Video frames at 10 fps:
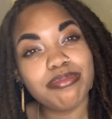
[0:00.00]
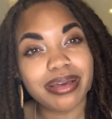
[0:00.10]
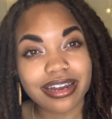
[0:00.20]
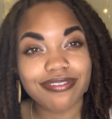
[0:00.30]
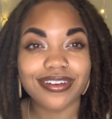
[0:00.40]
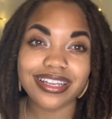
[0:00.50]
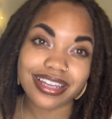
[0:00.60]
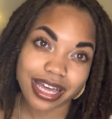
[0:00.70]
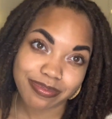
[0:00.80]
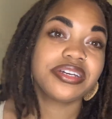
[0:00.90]
benefit
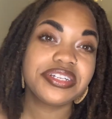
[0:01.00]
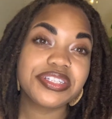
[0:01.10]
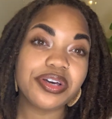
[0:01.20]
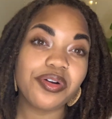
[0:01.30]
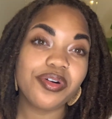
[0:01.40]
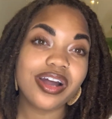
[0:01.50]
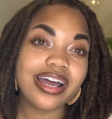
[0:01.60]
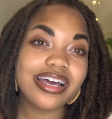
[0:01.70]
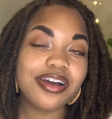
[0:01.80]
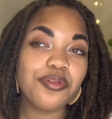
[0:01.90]
them. So
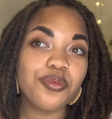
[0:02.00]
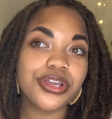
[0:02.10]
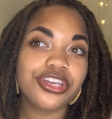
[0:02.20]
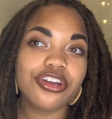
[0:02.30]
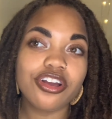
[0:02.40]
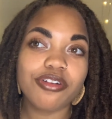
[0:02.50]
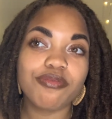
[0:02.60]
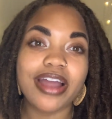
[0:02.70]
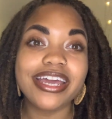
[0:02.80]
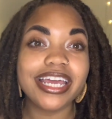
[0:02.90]
when you're
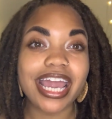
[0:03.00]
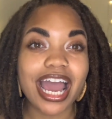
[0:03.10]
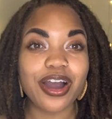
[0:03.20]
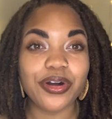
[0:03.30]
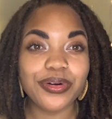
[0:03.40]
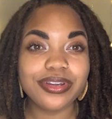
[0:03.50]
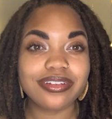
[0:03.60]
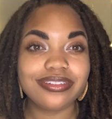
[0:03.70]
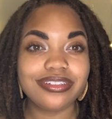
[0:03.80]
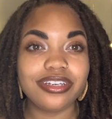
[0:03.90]
writing out,
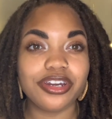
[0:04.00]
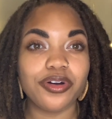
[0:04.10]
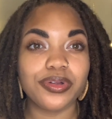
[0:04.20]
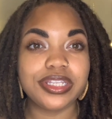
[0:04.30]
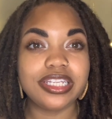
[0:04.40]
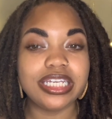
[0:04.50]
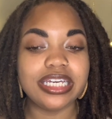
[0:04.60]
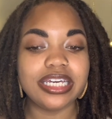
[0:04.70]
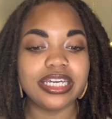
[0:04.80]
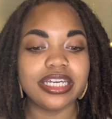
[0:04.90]
you know,
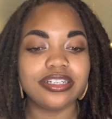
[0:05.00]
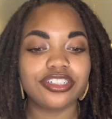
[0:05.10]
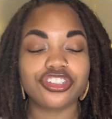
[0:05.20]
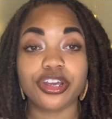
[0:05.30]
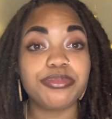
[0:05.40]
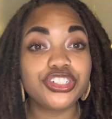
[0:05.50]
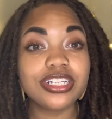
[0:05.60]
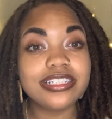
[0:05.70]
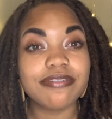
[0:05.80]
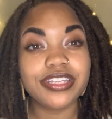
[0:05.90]
the
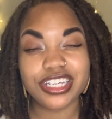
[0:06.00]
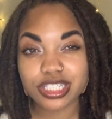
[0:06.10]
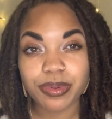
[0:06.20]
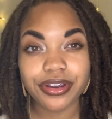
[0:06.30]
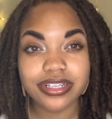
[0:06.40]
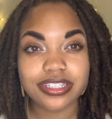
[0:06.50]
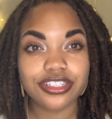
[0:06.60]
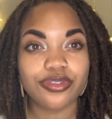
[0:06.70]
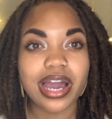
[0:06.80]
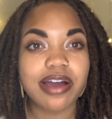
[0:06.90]
descriptions of the experiences
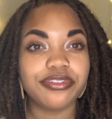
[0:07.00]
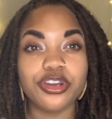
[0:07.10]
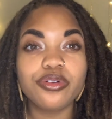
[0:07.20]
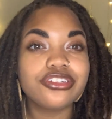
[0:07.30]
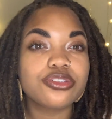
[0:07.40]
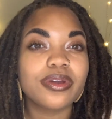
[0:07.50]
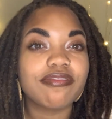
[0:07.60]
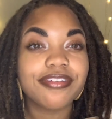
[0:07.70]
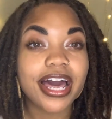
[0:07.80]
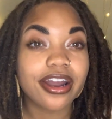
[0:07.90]
you have, you don't just want to
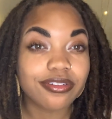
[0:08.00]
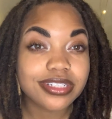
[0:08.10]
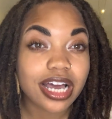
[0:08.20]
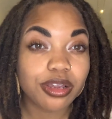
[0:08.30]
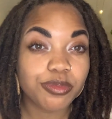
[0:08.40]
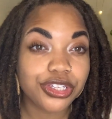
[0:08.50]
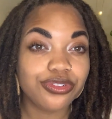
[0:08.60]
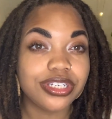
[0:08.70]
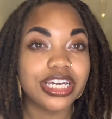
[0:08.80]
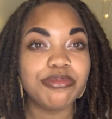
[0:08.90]
flat out tell them what you
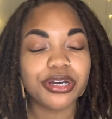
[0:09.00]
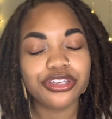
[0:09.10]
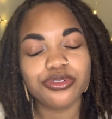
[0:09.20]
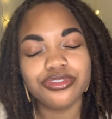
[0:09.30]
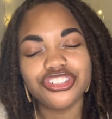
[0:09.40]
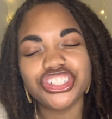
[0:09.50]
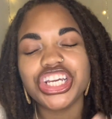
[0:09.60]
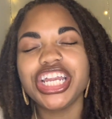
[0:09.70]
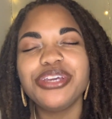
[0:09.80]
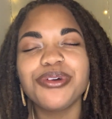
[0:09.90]
did, but you
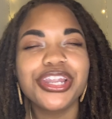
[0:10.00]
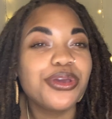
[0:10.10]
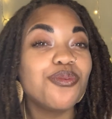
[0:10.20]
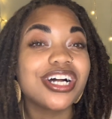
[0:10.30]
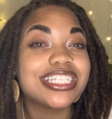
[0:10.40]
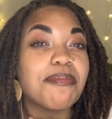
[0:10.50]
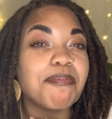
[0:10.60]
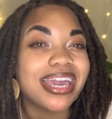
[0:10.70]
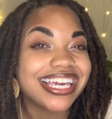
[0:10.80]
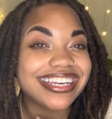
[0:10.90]
genuinely want to
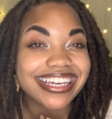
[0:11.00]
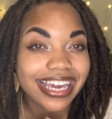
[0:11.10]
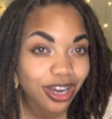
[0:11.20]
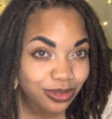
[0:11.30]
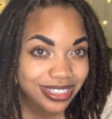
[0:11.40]
make it count.